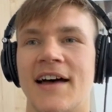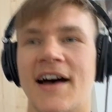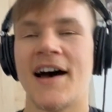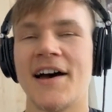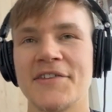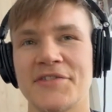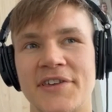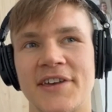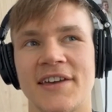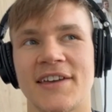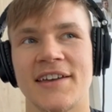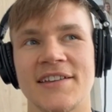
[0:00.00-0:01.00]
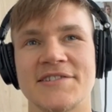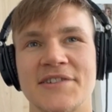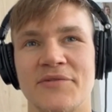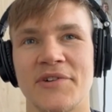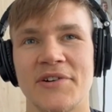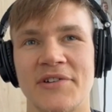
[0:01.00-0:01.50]
I think it's
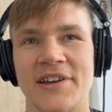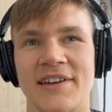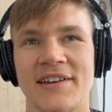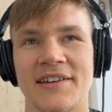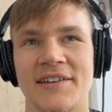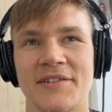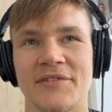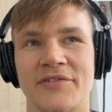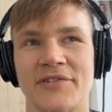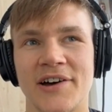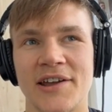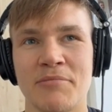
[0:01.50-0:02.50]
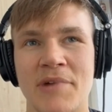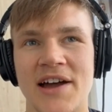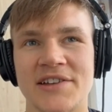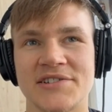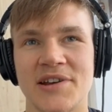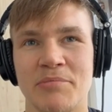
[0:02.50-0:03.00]
a very fun
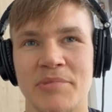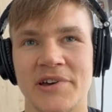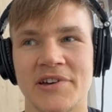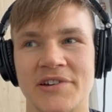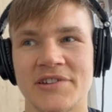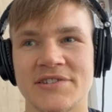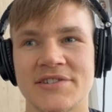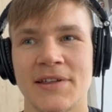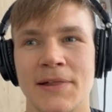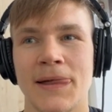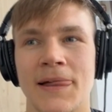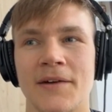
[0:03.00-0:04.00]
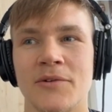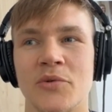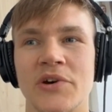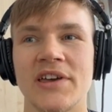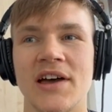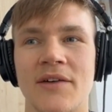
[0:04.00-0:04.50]
matchup because
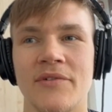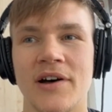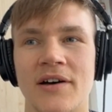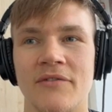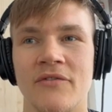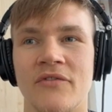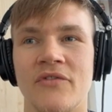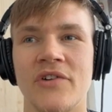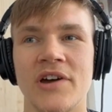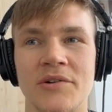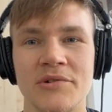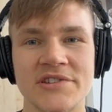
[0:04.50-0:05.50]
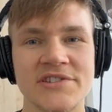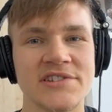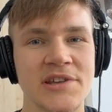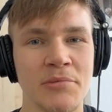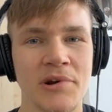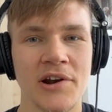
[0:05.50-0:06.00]
we have a very
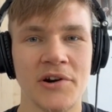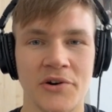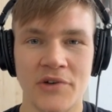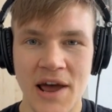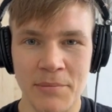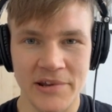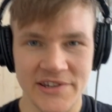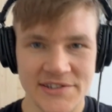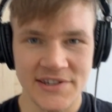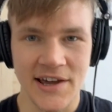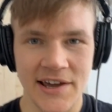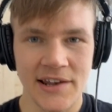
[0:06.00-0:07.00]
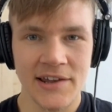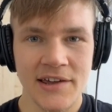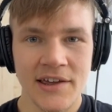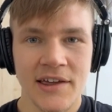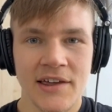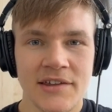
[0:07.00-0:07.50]
similar grappling style.
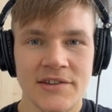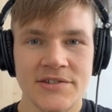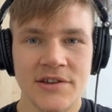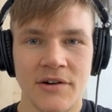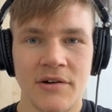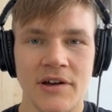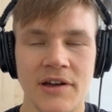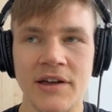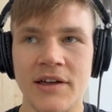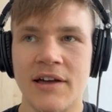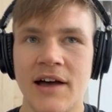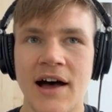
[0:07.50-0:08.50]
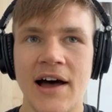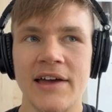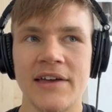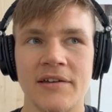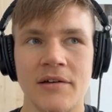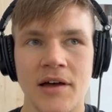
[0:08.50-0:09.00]
So
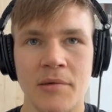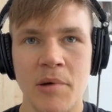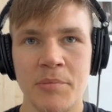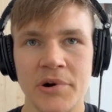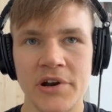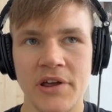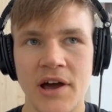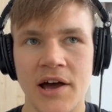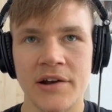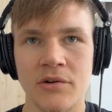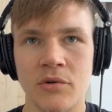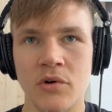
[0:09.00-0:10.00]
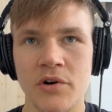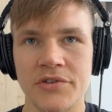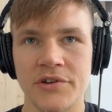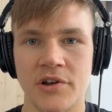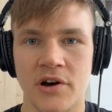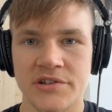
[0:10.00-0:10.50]
I'm a pretty
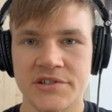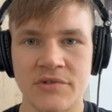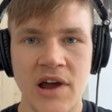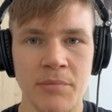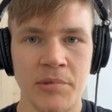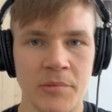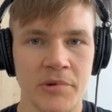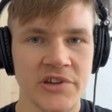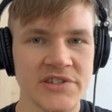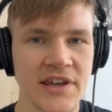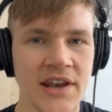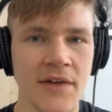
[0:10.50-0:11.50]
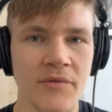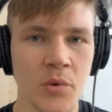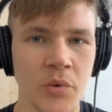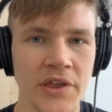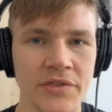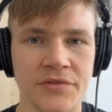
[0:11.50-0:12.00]
unorthodox grappler because I never
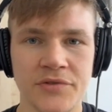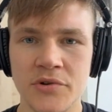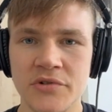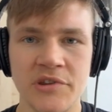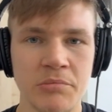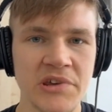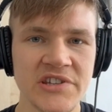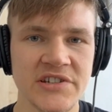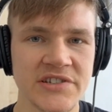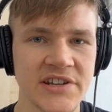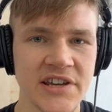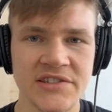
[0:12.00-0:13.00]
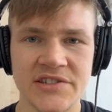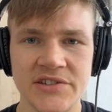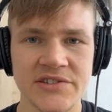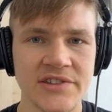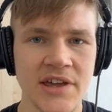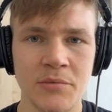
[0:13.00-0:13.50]
went through the BJJ
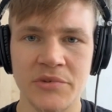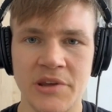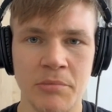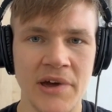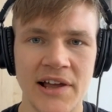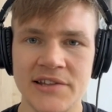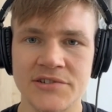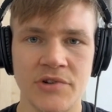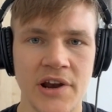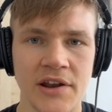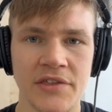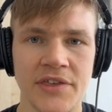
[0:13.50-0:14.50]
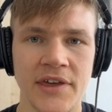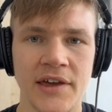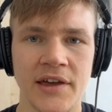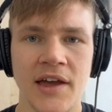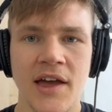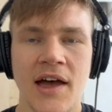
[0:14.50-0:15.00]
system with the belts or
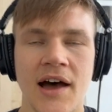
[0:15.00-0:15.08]
anything.